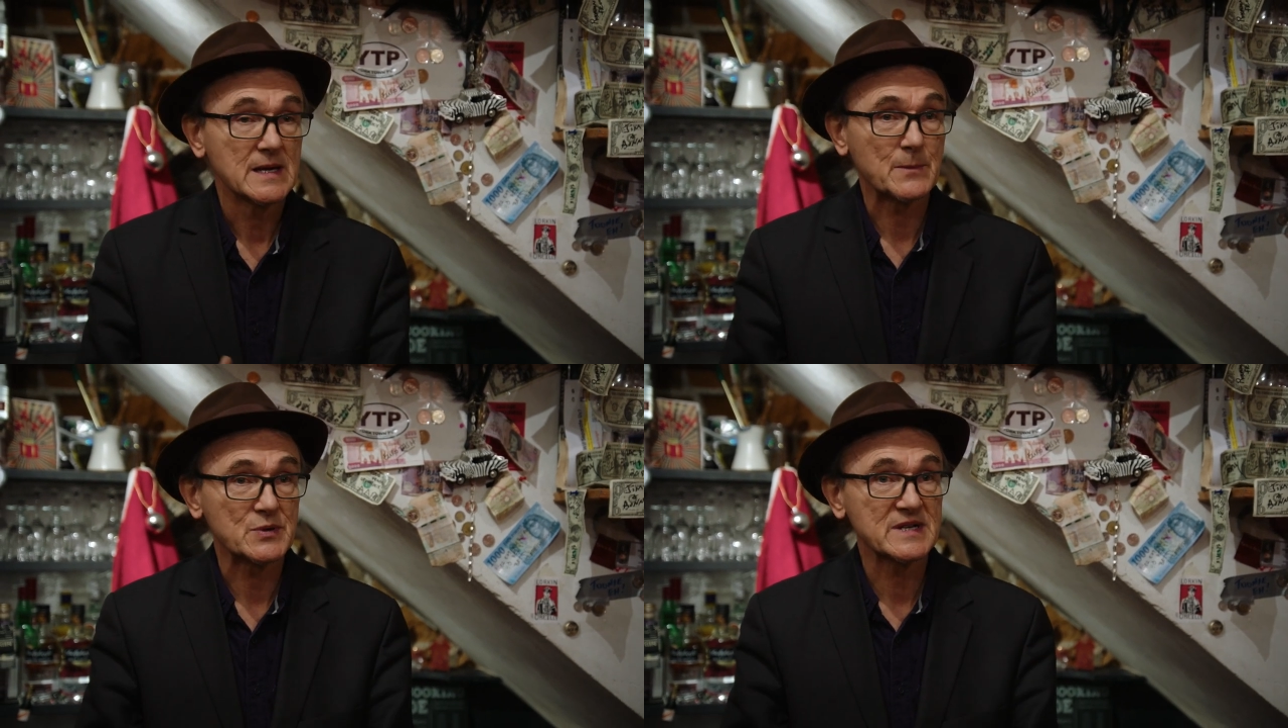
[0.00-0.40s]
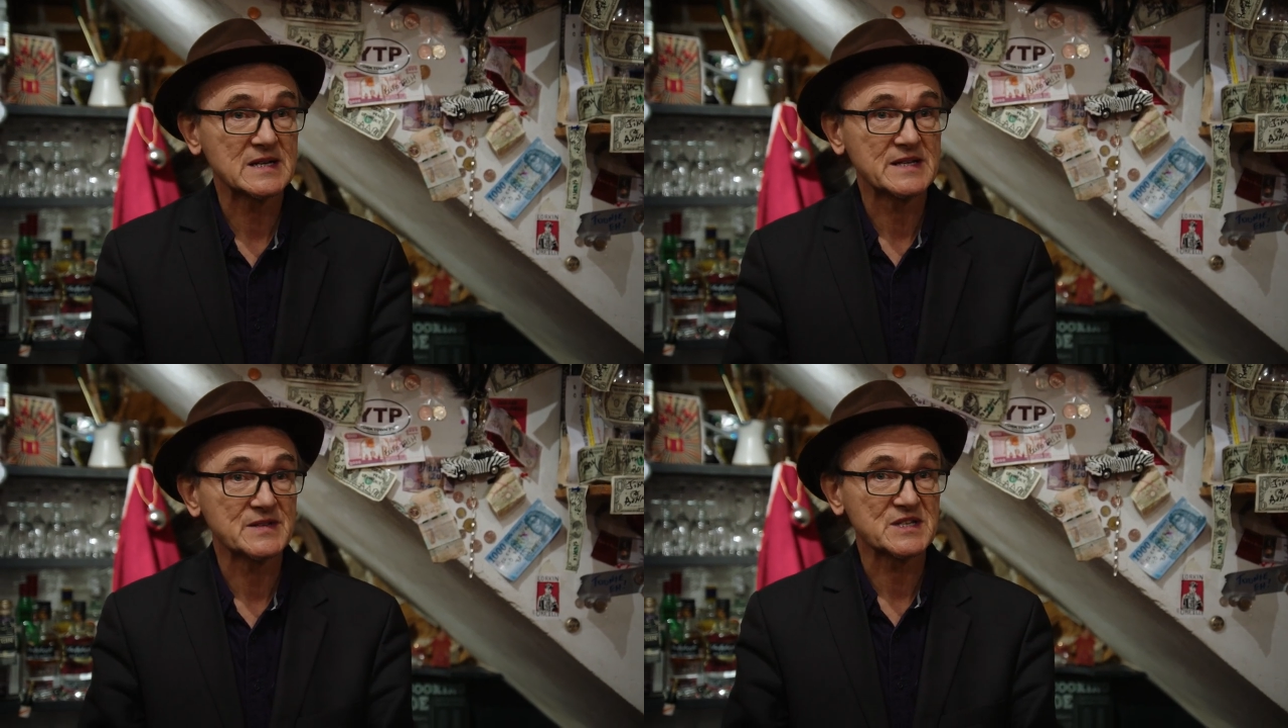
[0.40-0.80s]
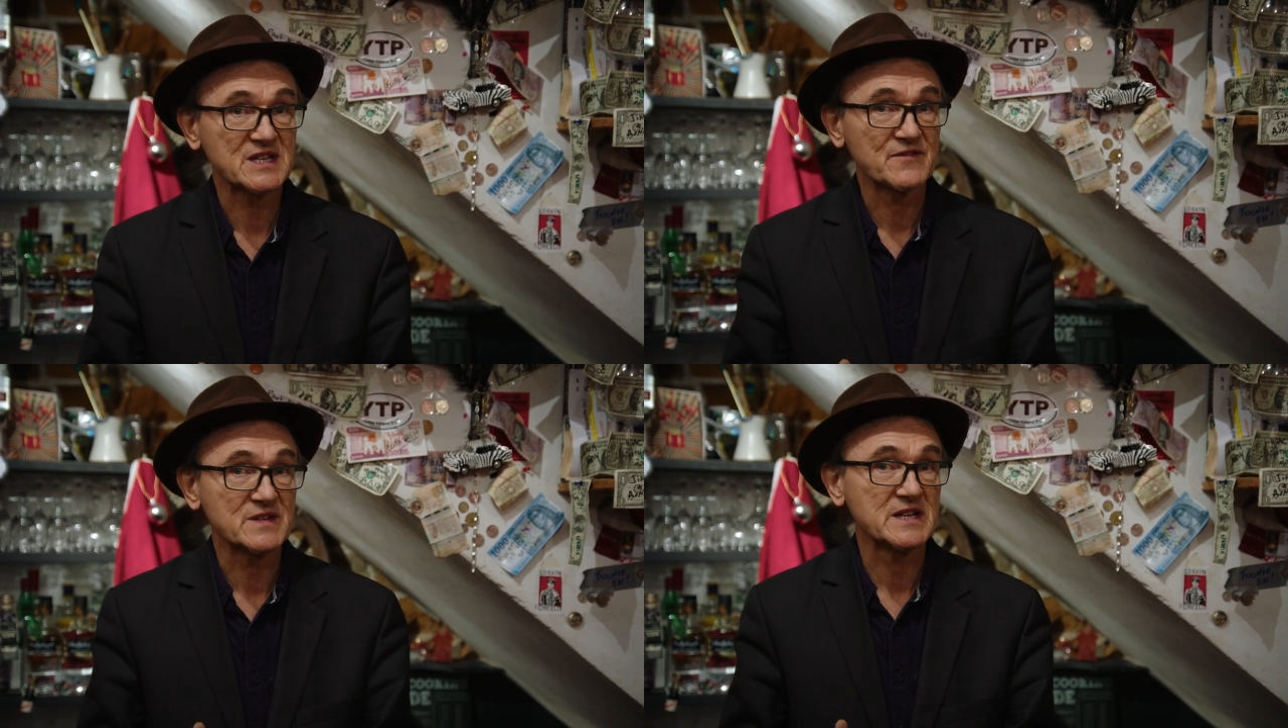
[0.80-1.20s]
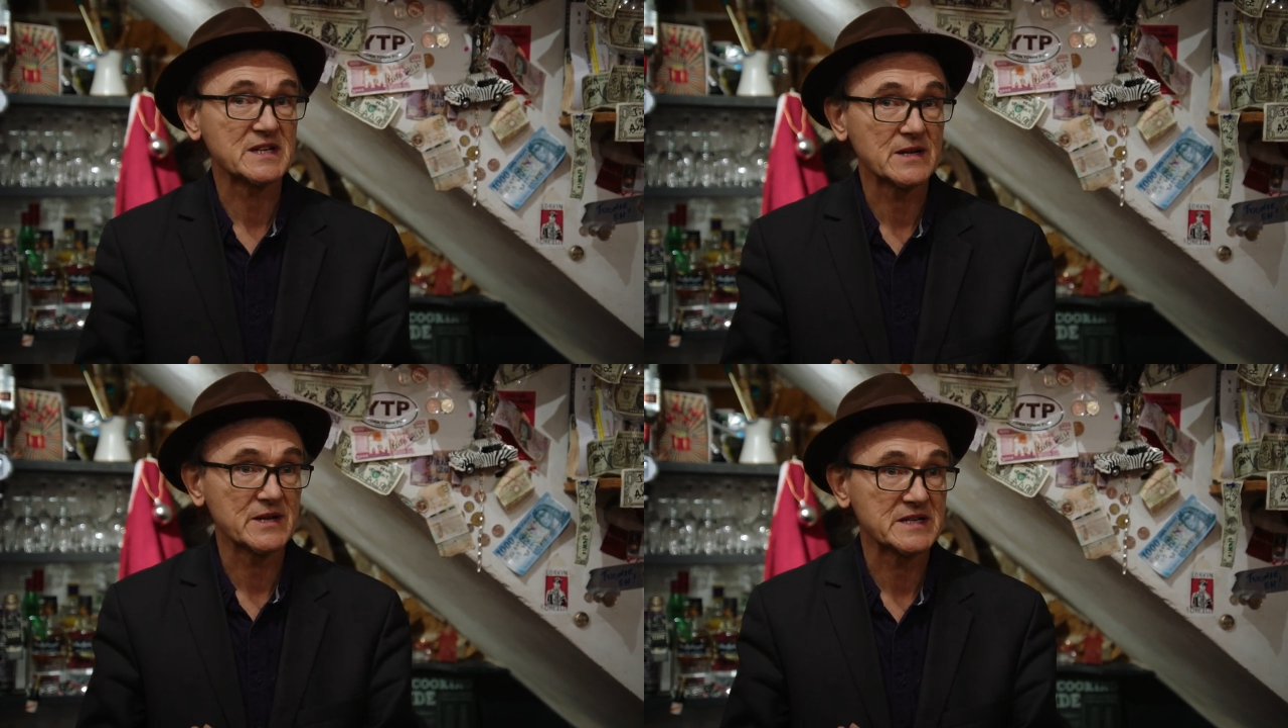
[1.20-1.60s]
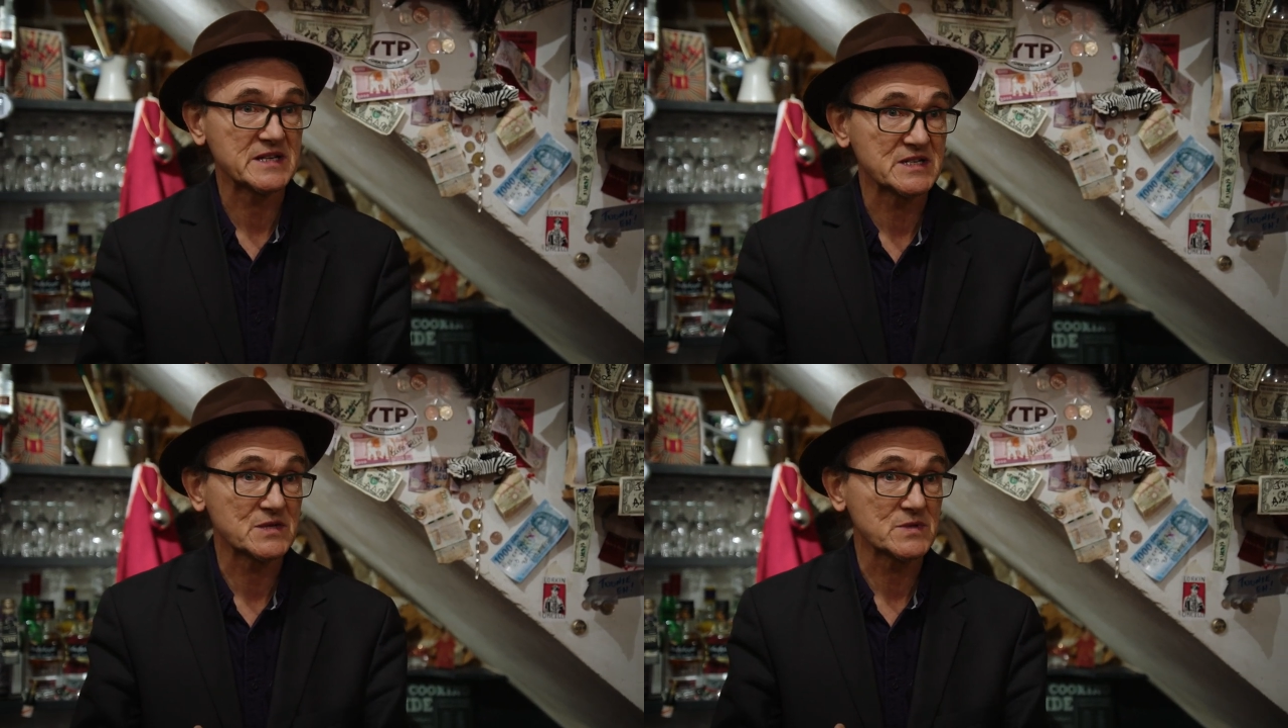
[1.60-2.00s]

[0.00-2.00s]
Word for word: And particularly in the 1790s,